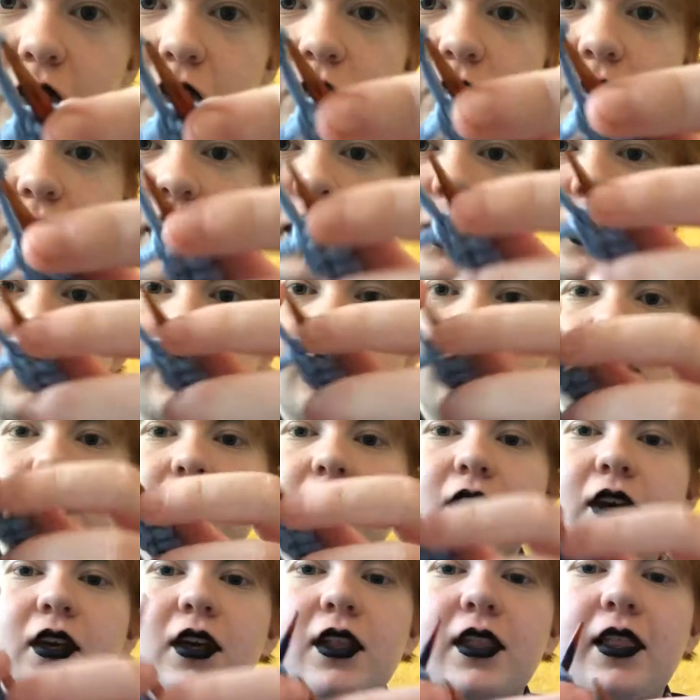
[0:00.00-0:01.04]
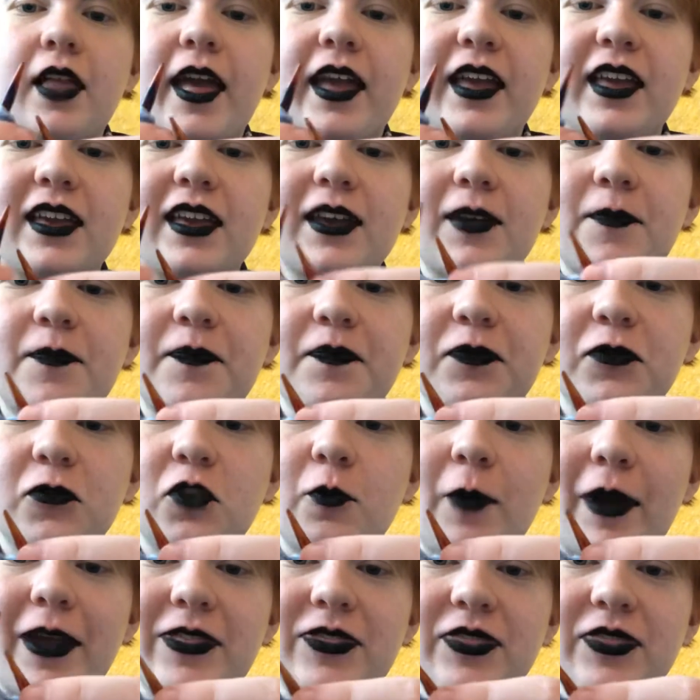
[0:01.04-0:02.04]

to do that. Like, you might